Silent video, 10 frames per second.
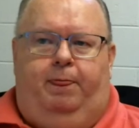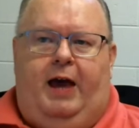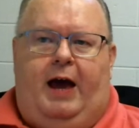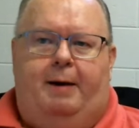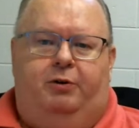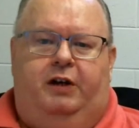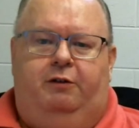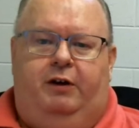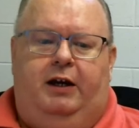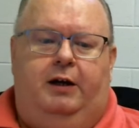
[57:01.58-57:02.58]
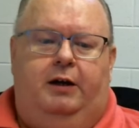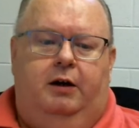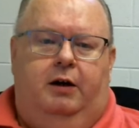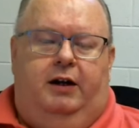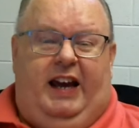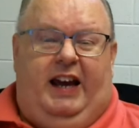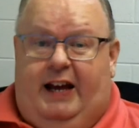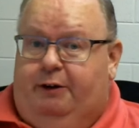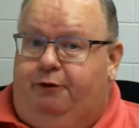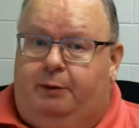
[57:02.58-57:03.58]
Apple TV.
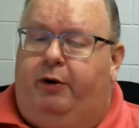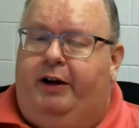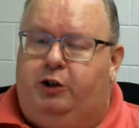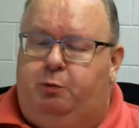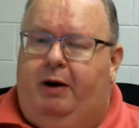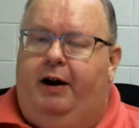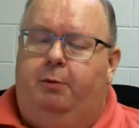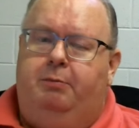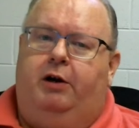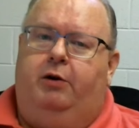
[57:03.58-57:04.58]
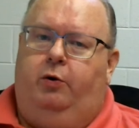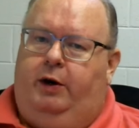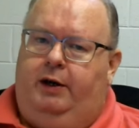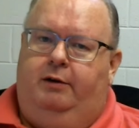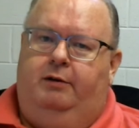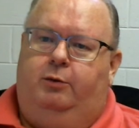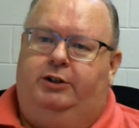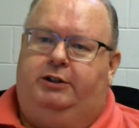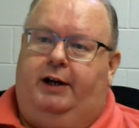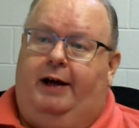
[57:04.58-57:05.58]
If it brings better mirroring,
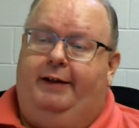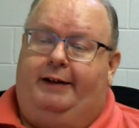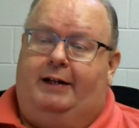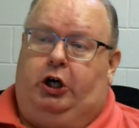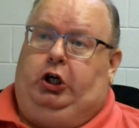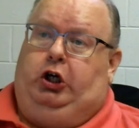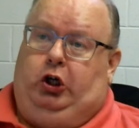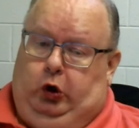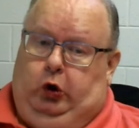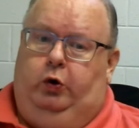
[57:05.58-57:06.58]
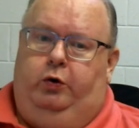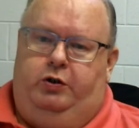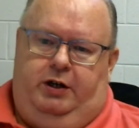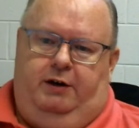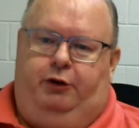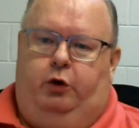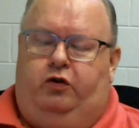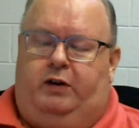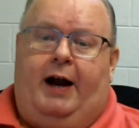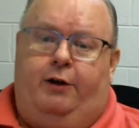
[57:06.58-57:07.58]
which I think that's a huge if. You
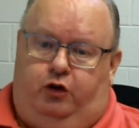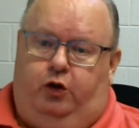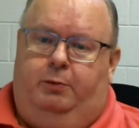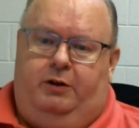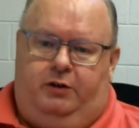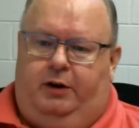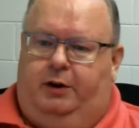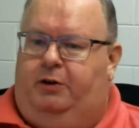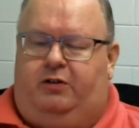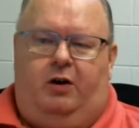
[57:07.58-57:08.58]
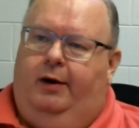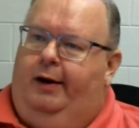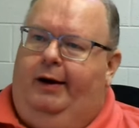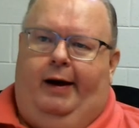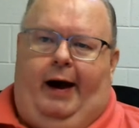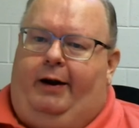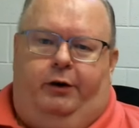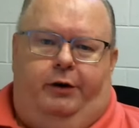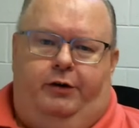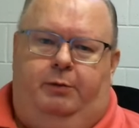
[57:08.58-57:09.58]
said I assume it's going to be so. I
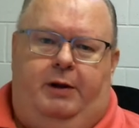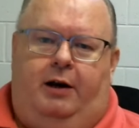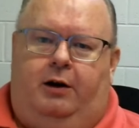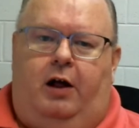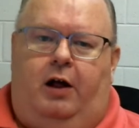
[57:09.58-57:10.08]
don't assume that at all.